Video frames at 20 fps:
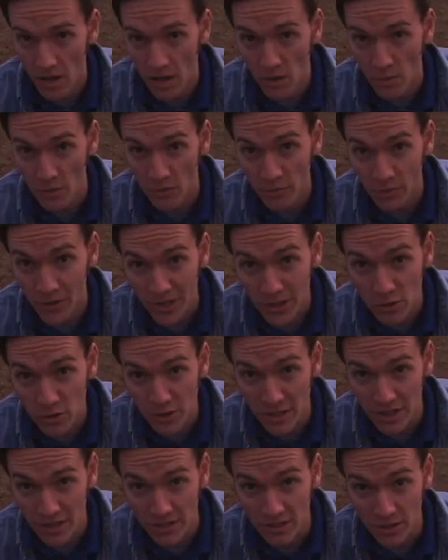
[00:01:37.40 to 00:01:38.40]
A reflector
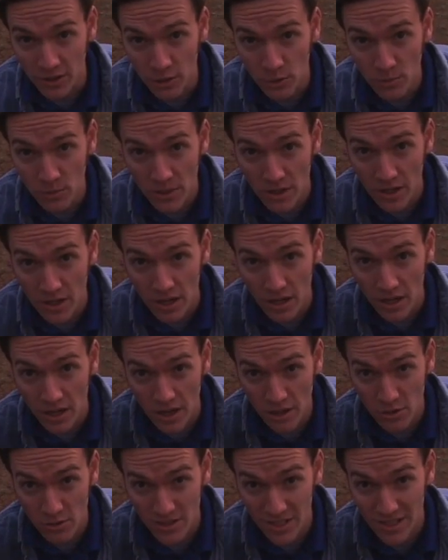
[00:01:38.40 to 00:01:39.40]
telescope
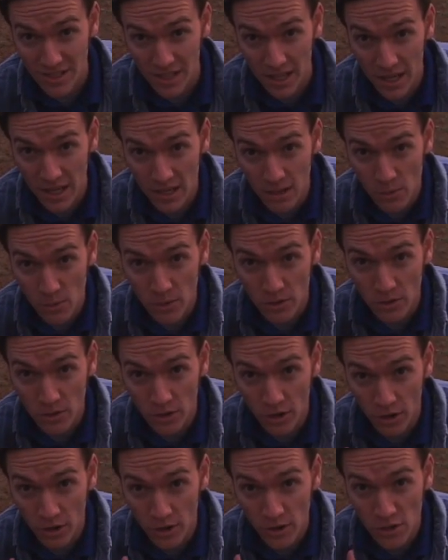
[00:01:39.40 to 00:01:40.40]
gathers its light with a
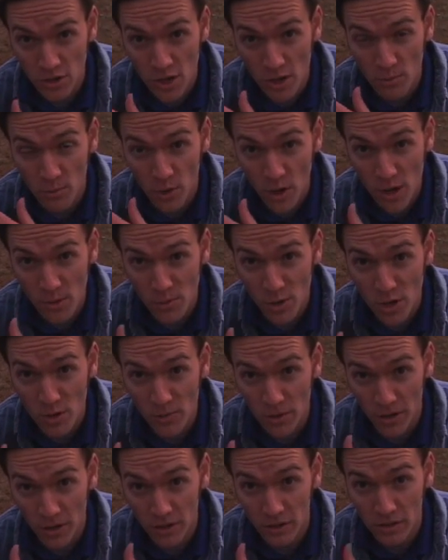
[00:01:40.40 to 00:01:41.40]
large primary
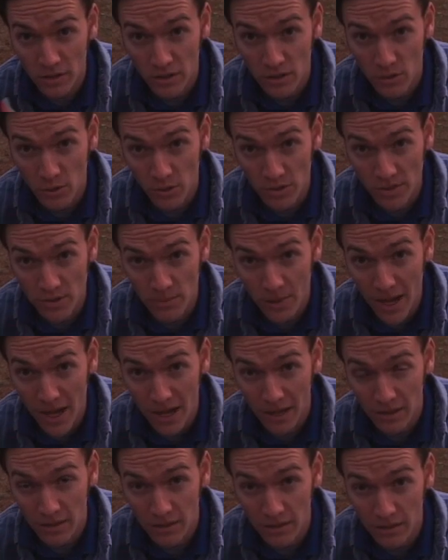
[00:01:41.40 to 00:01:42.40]
mirror towards the
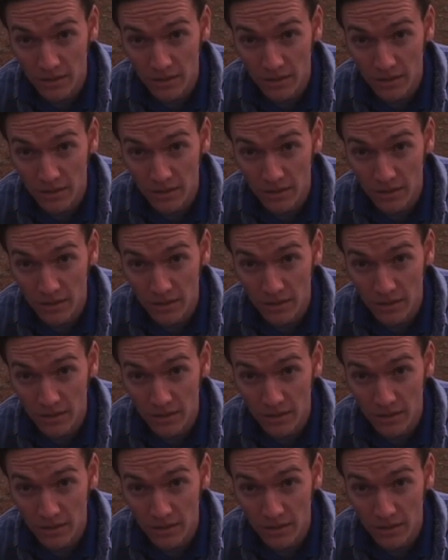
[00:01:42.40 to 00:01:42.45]
back.